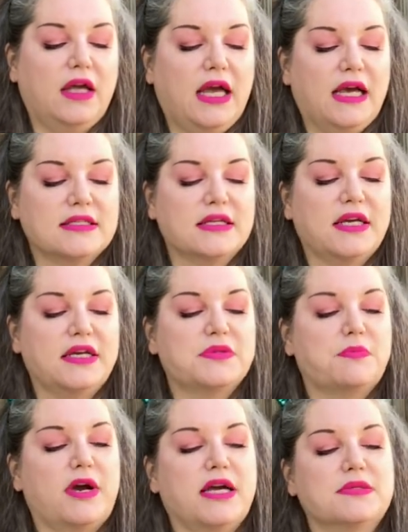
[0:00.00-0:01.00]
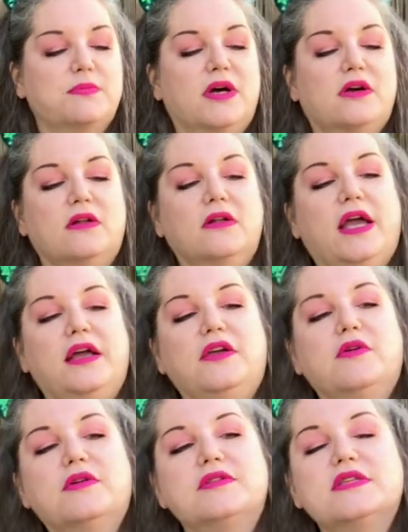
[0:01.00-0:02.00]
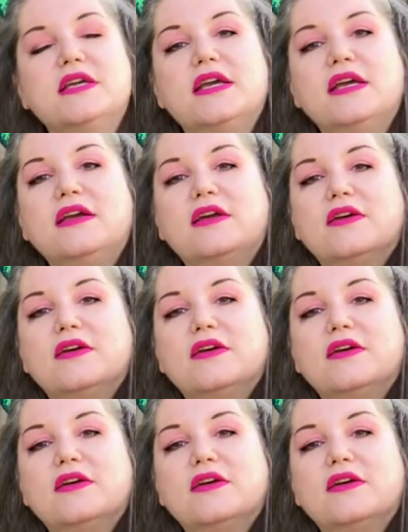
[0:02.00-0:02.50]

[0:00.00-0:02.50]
Has a nice brass buckle and you can see